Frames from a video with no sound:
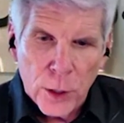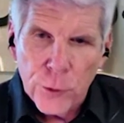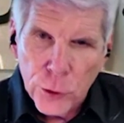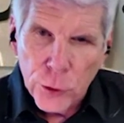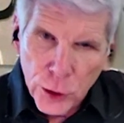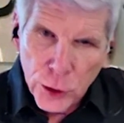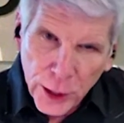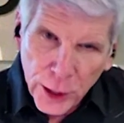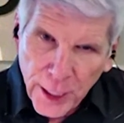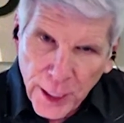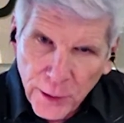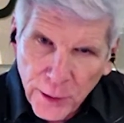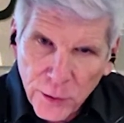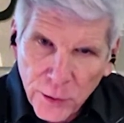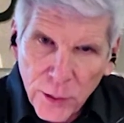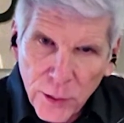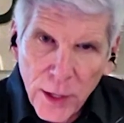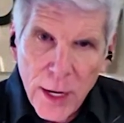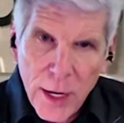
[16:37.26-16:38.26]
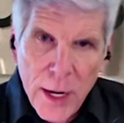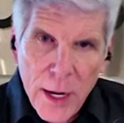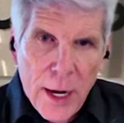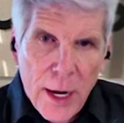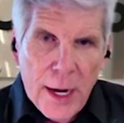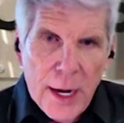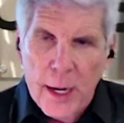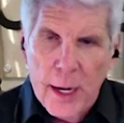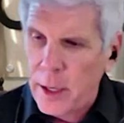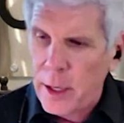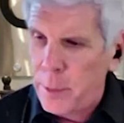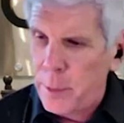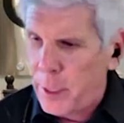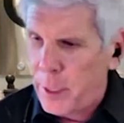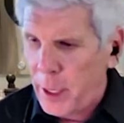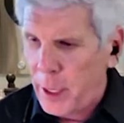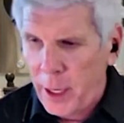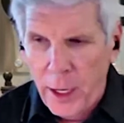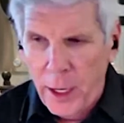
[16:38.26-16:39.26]
conversion kits, it
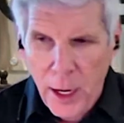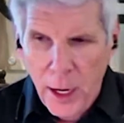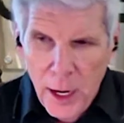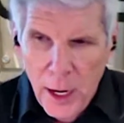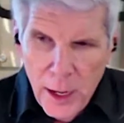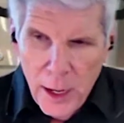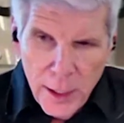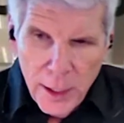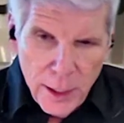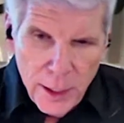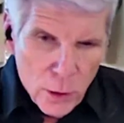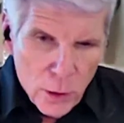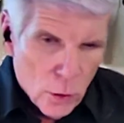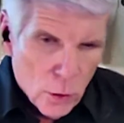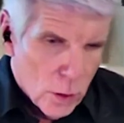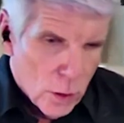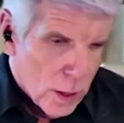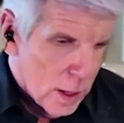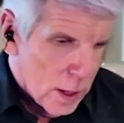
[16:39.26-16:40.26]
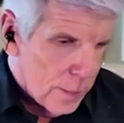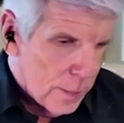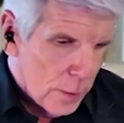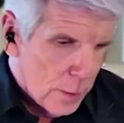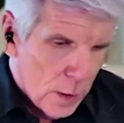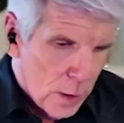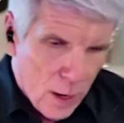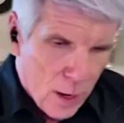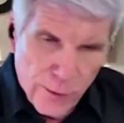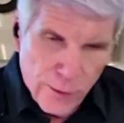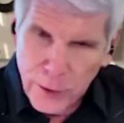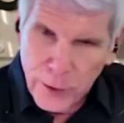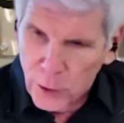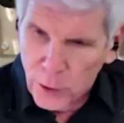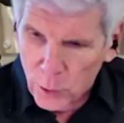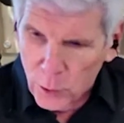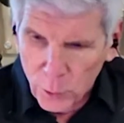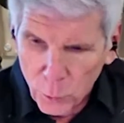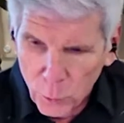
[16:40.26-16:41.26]
can be a
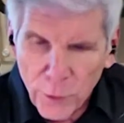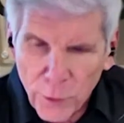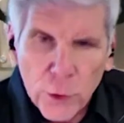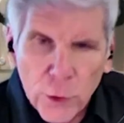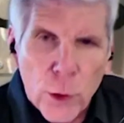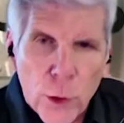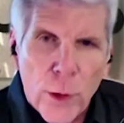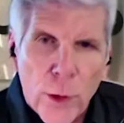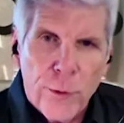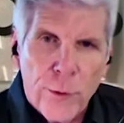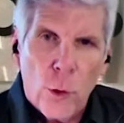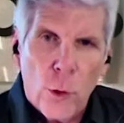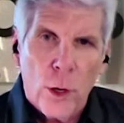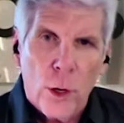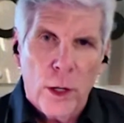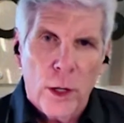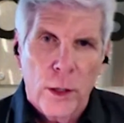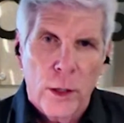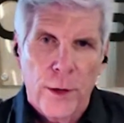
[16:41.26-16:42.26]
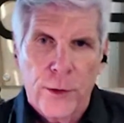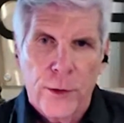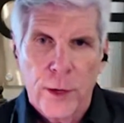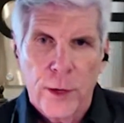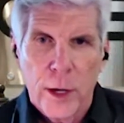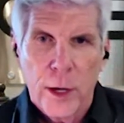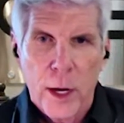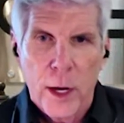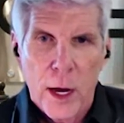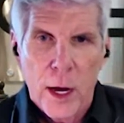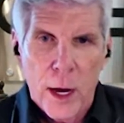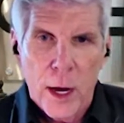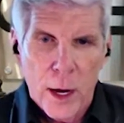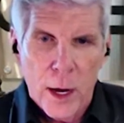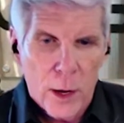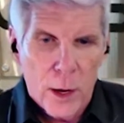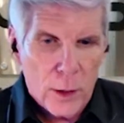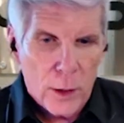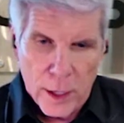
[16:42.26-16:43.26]
rough terrain forklift,
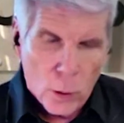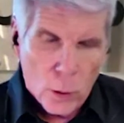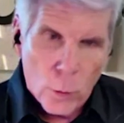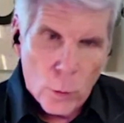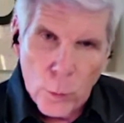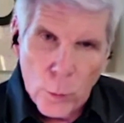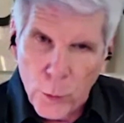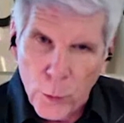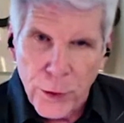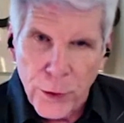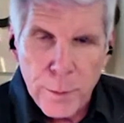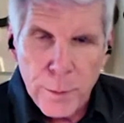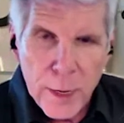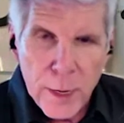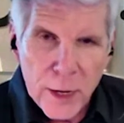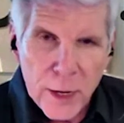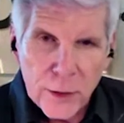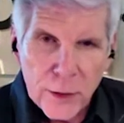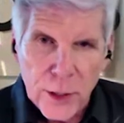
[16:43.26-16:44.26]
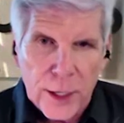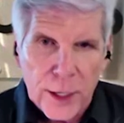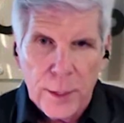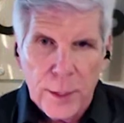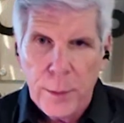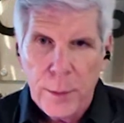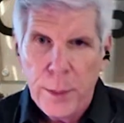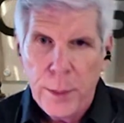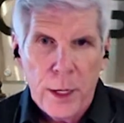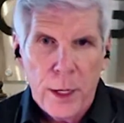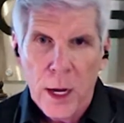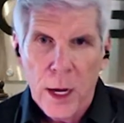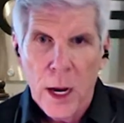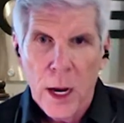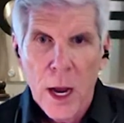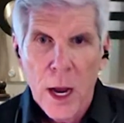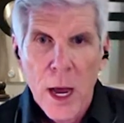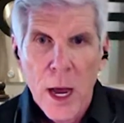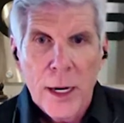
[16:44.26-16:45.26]
and within minutes it can be
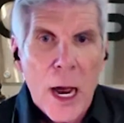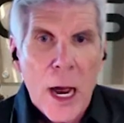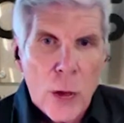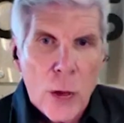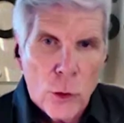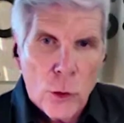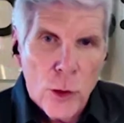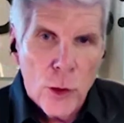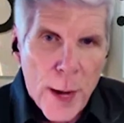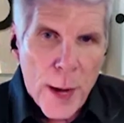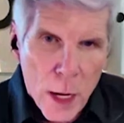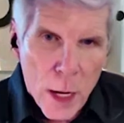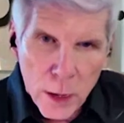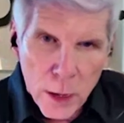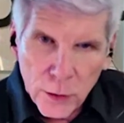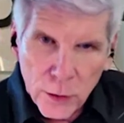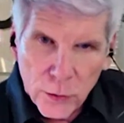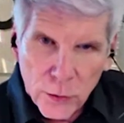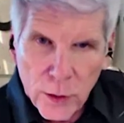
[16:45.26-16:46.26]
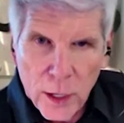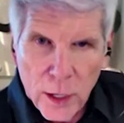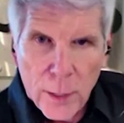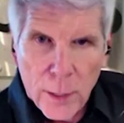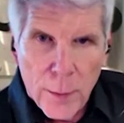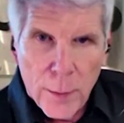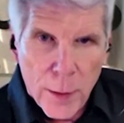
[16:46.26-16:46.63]
a counterbalance